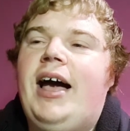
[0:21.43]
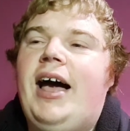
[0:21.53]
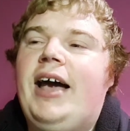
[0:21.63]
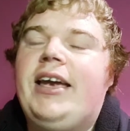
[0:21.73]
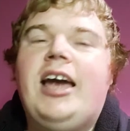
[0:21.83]

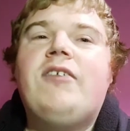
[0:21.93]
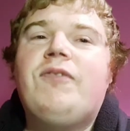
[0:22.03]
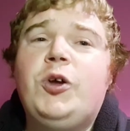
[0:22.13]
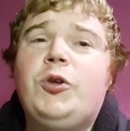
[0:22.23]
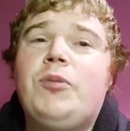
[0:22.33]
I kind of
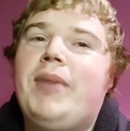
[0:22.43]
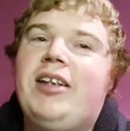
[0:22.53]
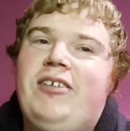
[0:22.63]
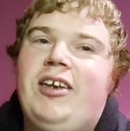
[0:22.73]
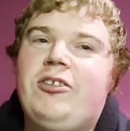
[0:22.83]
flew to
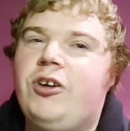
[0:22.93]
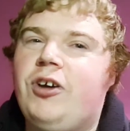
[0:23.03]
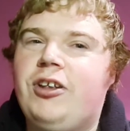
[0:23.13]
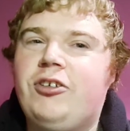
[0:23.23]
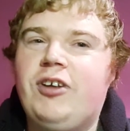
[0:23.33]
Manchester and got
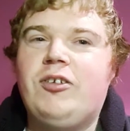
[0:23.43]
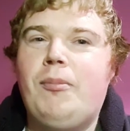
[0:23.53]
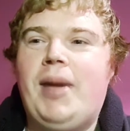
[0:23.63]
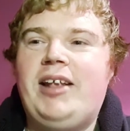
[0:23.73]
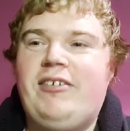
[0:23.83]
the train to
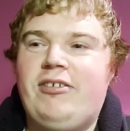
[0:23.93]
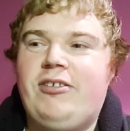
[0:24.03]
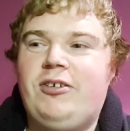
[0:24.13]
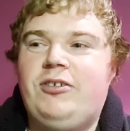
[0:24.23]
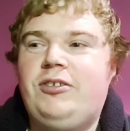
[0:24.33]

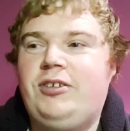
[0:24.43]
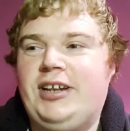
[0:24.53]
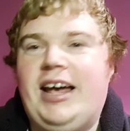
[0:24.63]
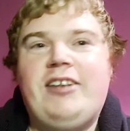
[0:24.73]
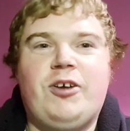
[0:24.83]
Manchester to
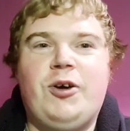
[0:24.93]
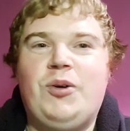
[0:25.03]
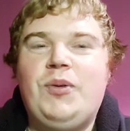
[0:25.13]
Glasgow.